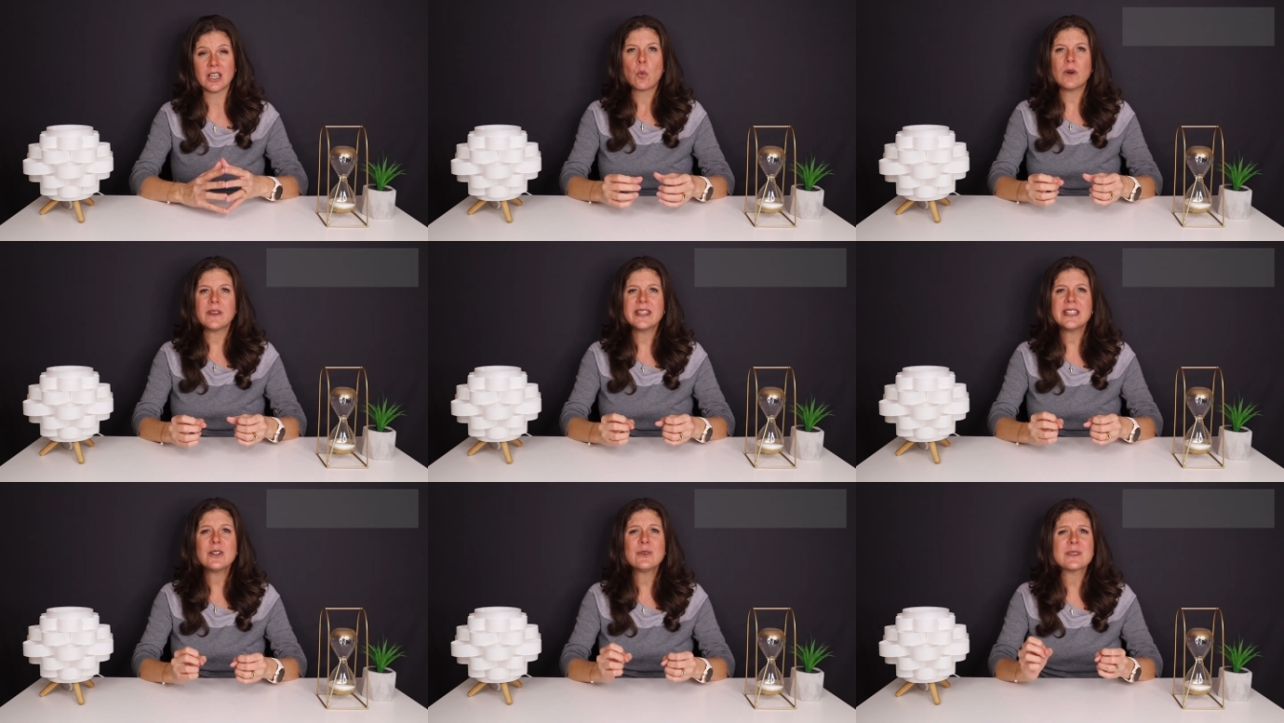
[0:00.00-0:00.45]

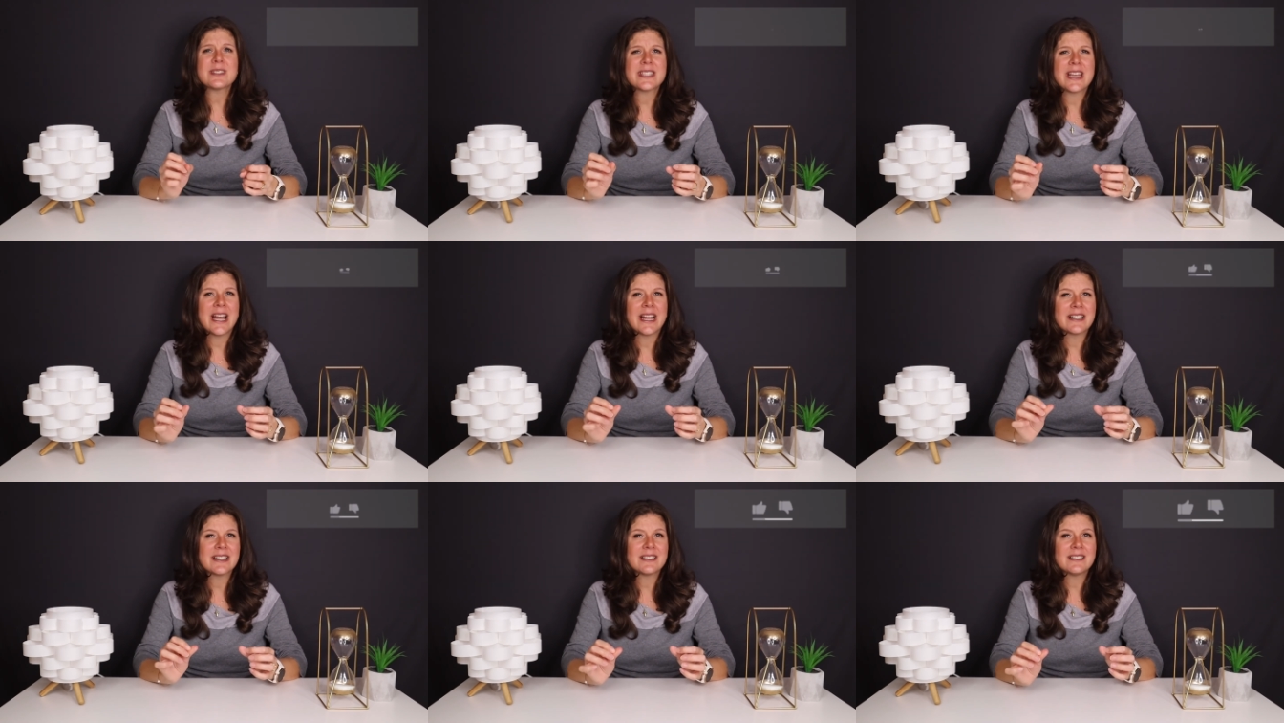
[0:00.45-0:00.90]
While they don't
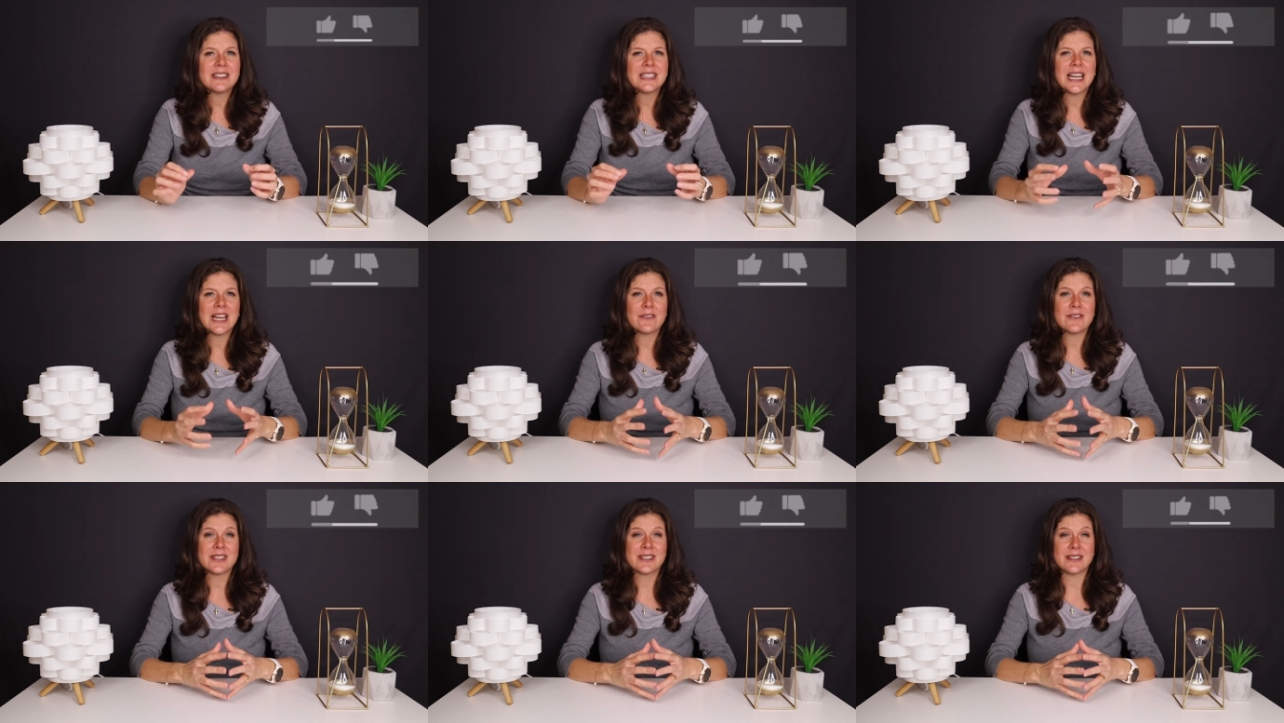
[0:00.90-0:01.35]
technically
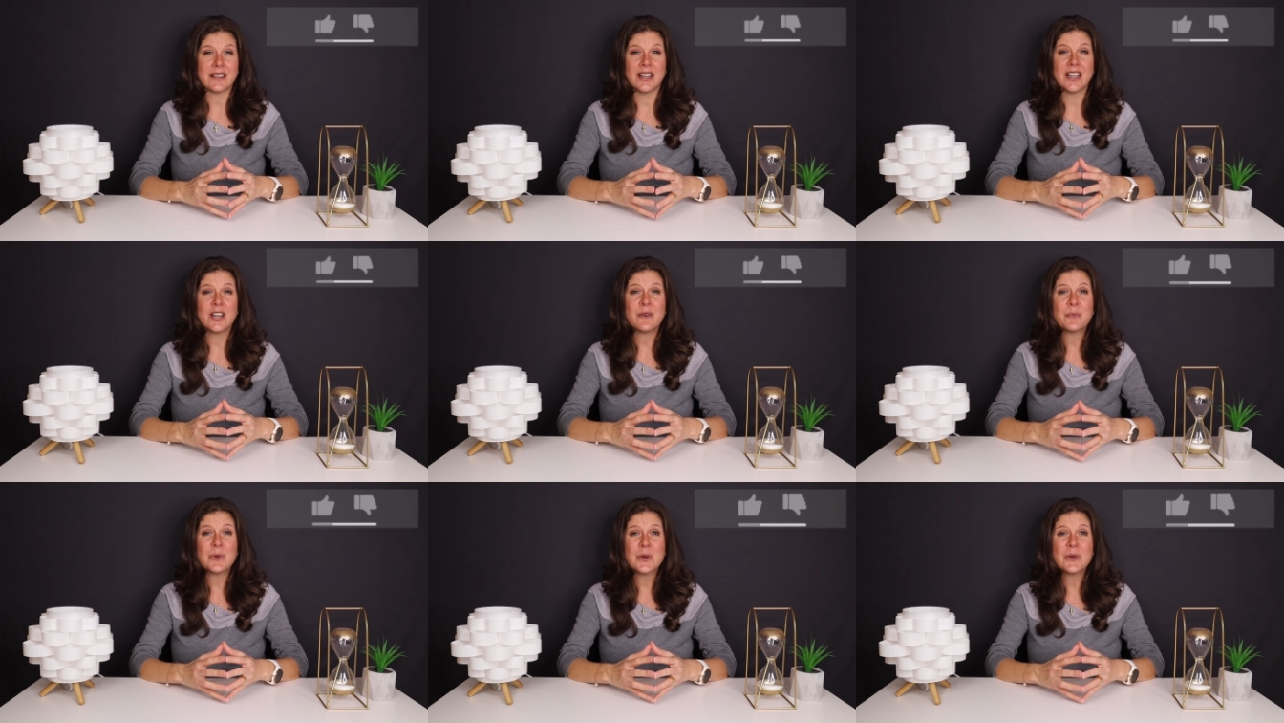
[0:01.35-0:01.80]
have a
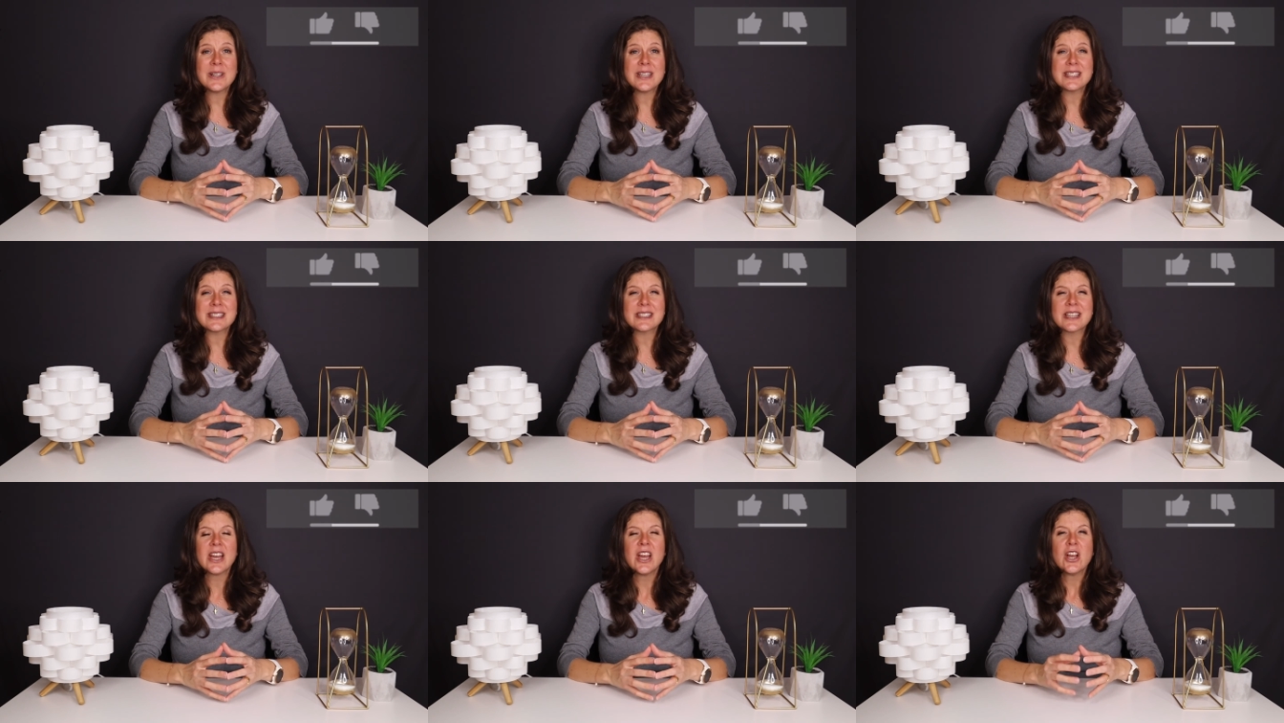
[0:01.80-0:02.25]
sign-up
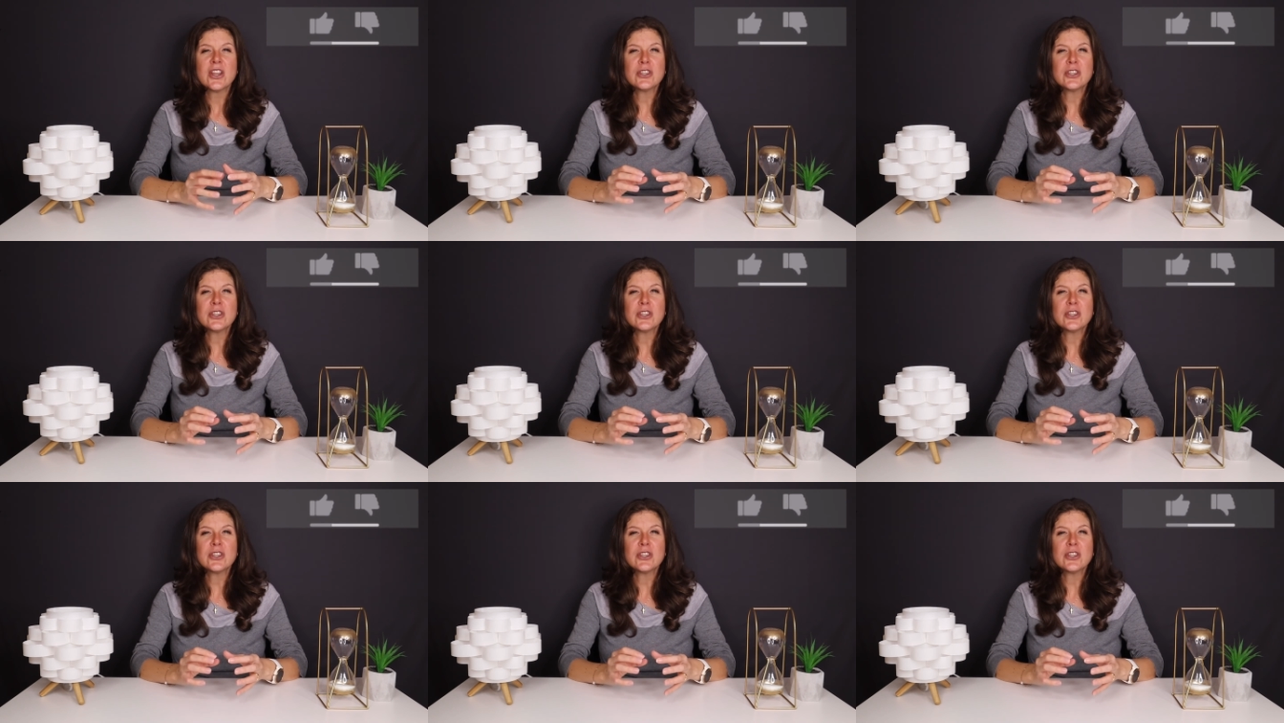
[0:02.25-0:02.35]
bonus,